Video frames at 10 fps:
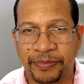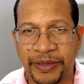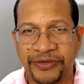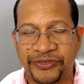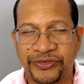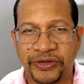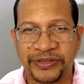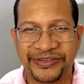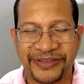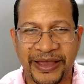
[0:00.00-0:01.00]
Based on
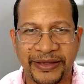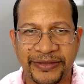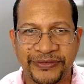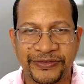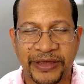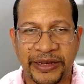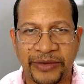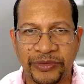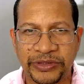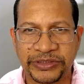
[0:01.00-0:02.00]
the science, and
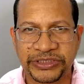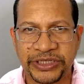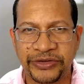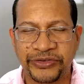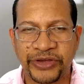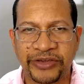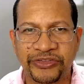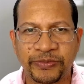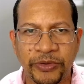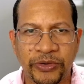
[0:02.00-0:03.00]
I will continue to
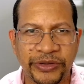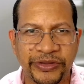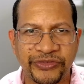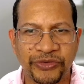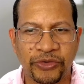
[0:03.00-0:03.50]
explore this